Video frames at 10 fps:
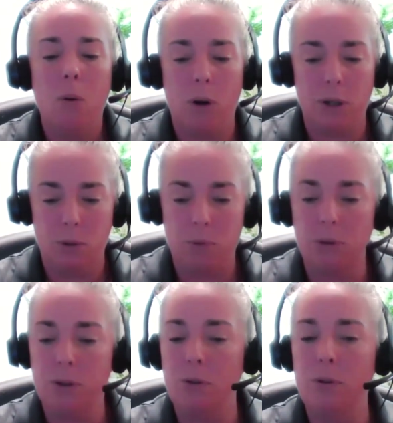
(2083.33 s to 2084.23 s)
What you
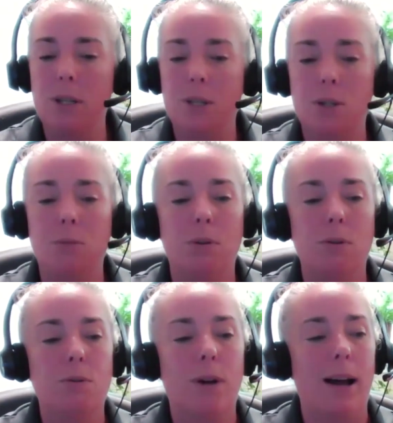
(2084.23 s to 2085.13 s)
will do is you
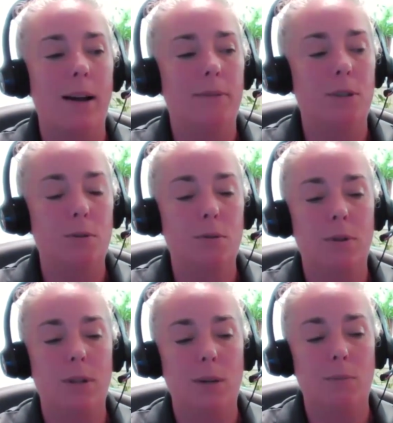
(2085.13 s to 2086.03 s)
will drive to
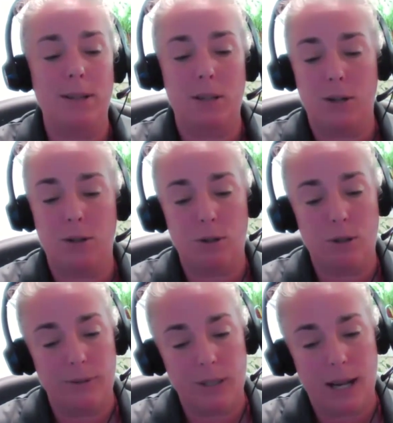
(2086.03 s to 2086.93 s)
the residential
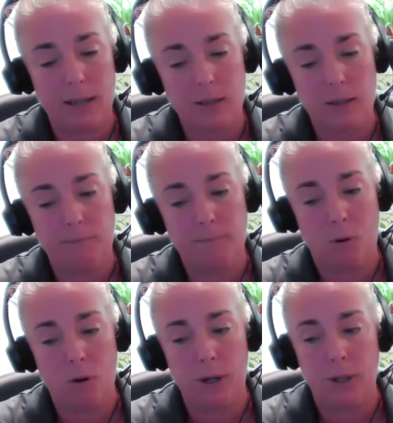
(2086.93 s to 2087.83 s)
service desk
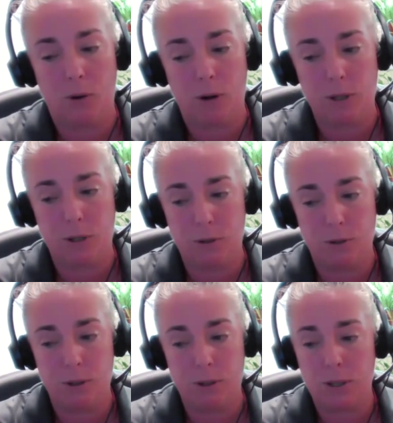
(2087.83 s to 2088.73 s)
for your
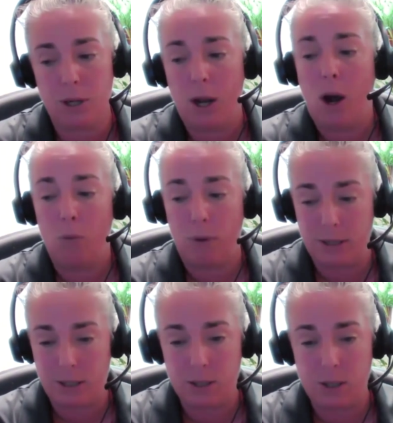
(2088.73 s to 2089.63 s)
student's
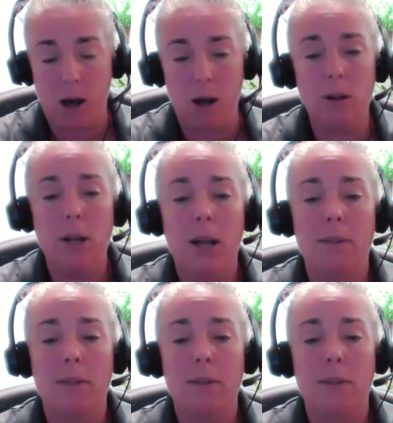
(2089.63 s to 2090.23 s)
residence hall.